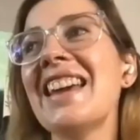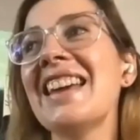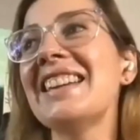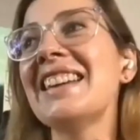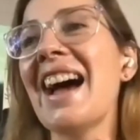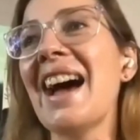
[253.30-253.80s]

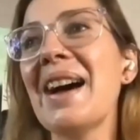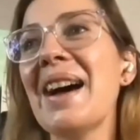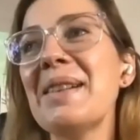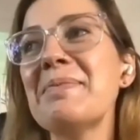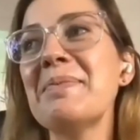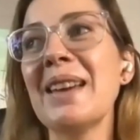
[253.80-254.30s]
then,
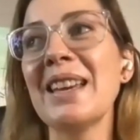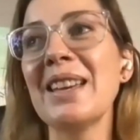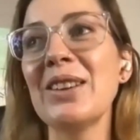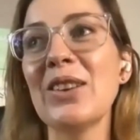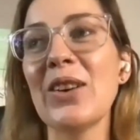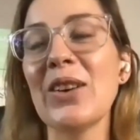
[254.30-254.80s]

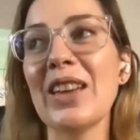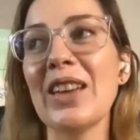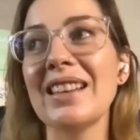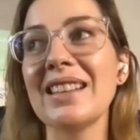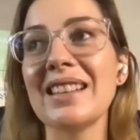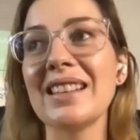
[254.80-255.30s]
you know,
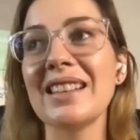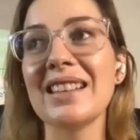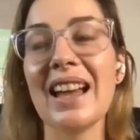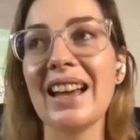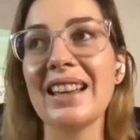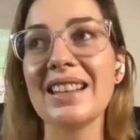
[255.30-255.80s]

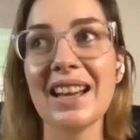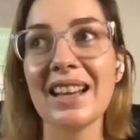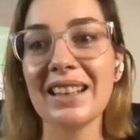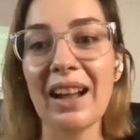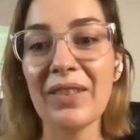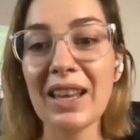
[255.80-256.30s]
I
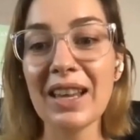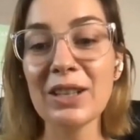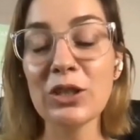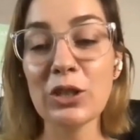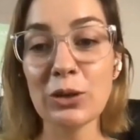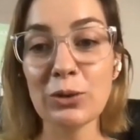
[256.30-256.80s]
started
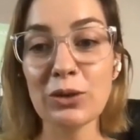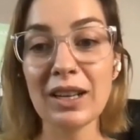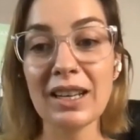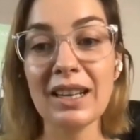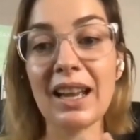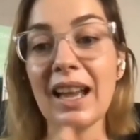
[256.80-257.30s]
having
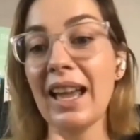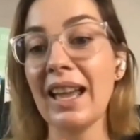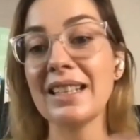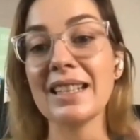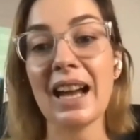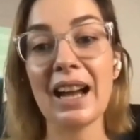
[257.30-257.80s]
children,
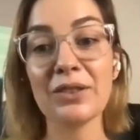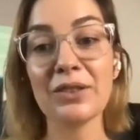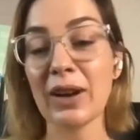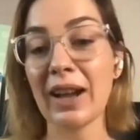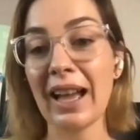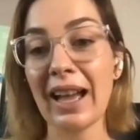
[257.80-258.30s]
and
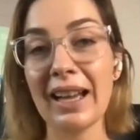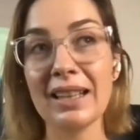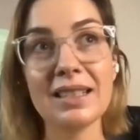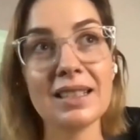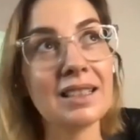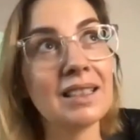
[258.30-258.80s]
after I
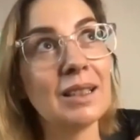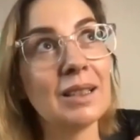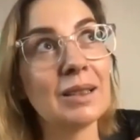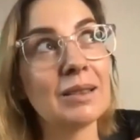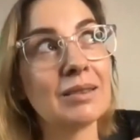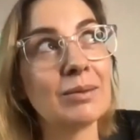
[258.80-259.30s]
had
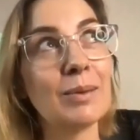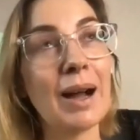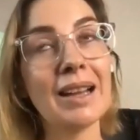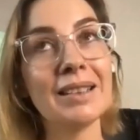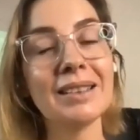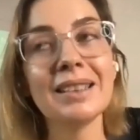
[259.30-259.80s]

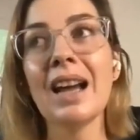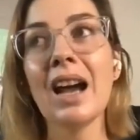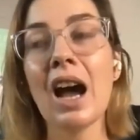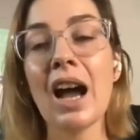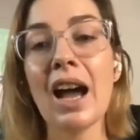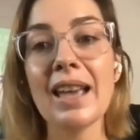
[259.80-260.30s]
one,
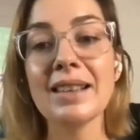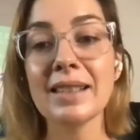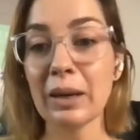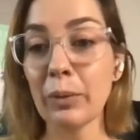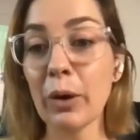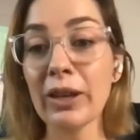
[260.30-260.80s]
I
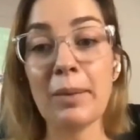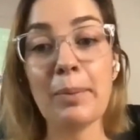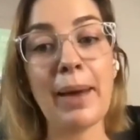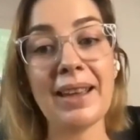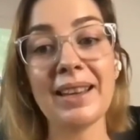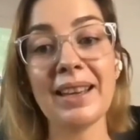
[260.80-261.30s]
started working
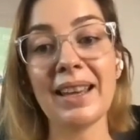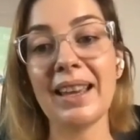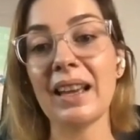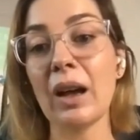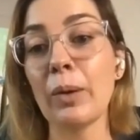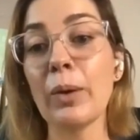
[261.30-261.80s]
in
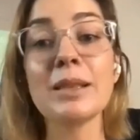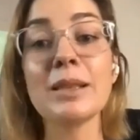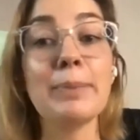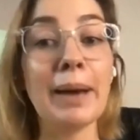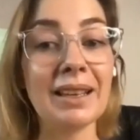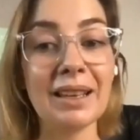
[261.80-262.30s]
banking. I worked
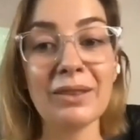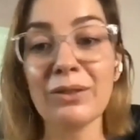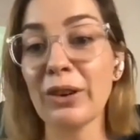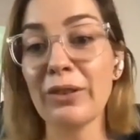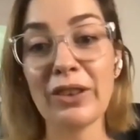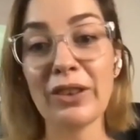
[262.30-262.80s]
in banking
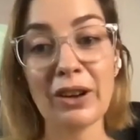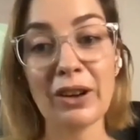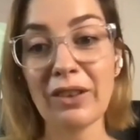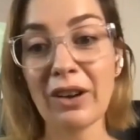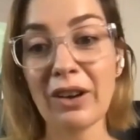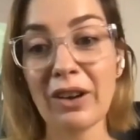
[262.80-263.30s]
for a
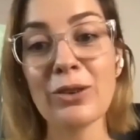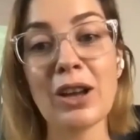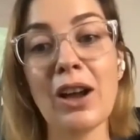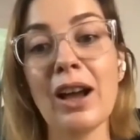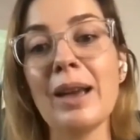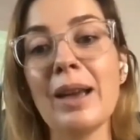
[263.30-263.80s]
very, very
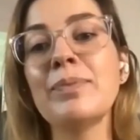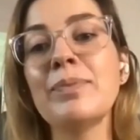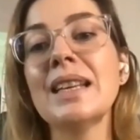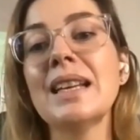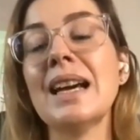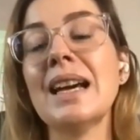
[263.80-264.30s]
long
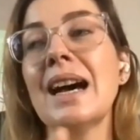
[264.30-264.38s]
time,